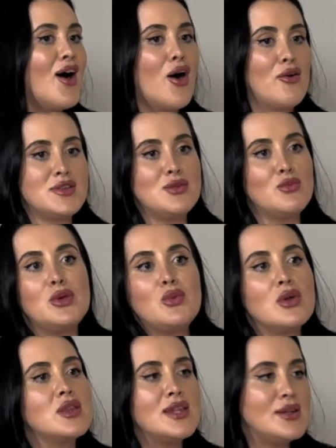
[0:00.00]
Obviously, we
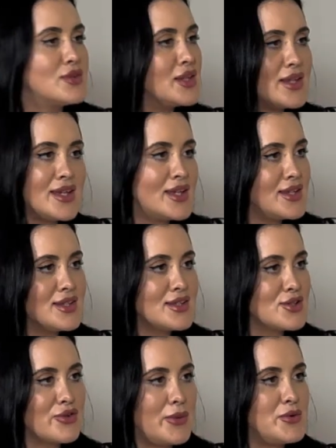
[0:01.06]
will leave the link in the
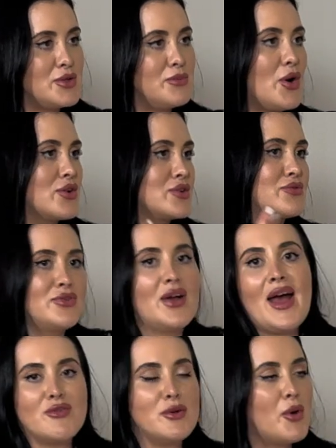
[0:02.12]
description box for
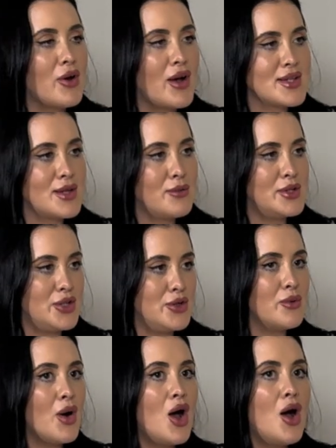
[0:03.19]
every podcast that we do,